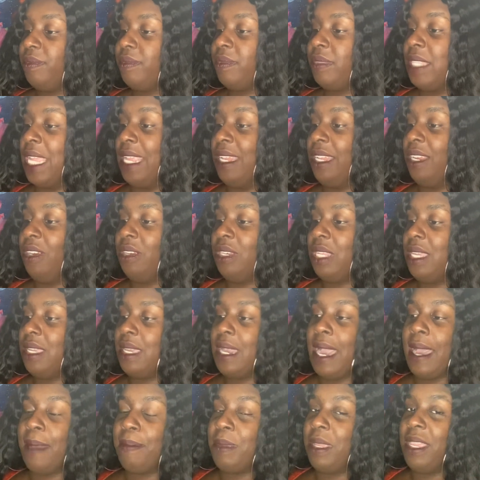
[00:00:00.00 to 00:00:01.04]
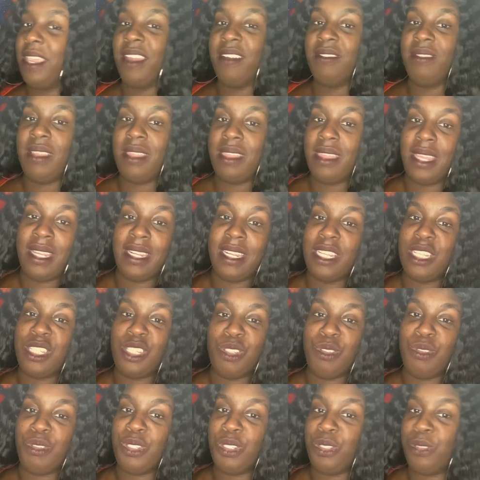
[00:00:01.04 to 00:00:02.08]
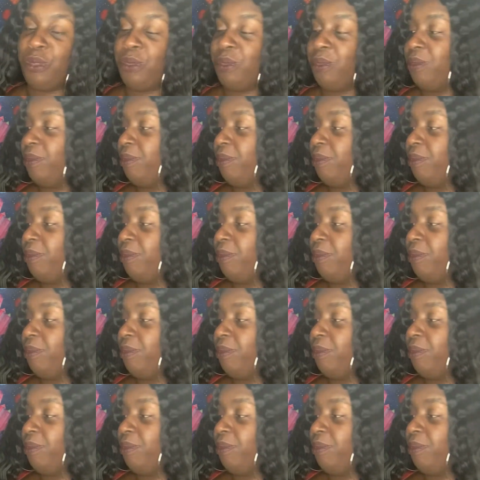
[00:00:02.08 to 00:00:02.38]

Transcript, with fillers: They literally copy everything that you do.